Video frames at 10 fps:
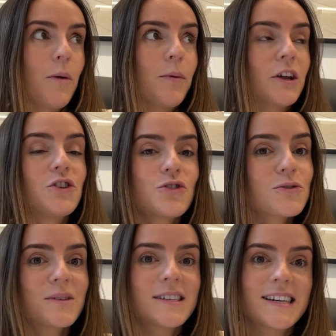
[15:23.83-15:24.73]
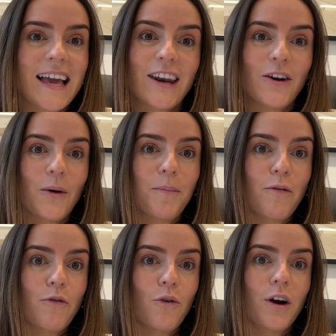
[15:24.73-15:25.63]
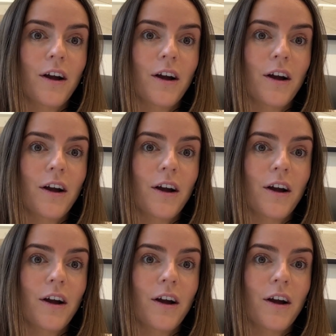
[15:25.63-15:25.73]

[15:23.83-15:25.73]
but I just wanted to get it up before